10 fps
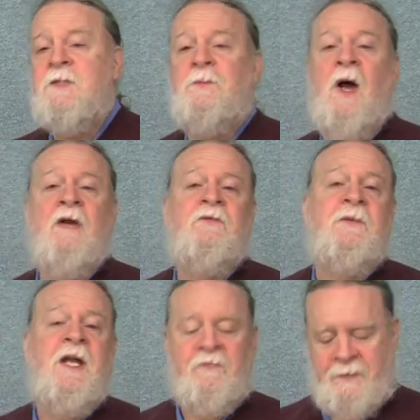pried from
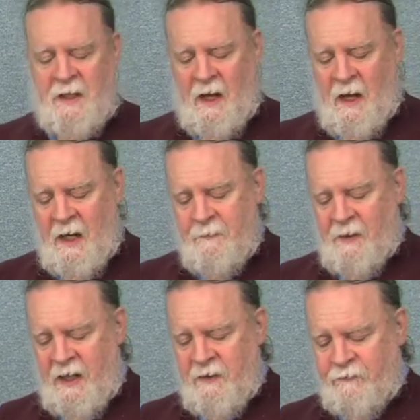the FBI
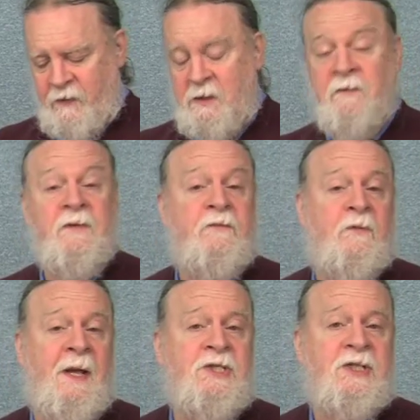by a Freedom of
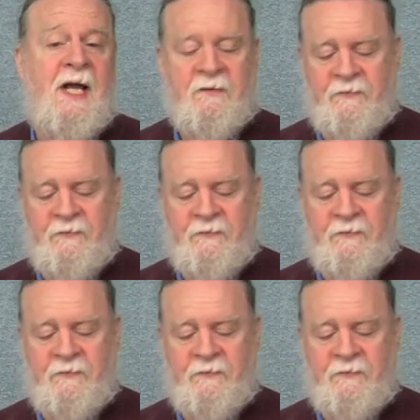Information Act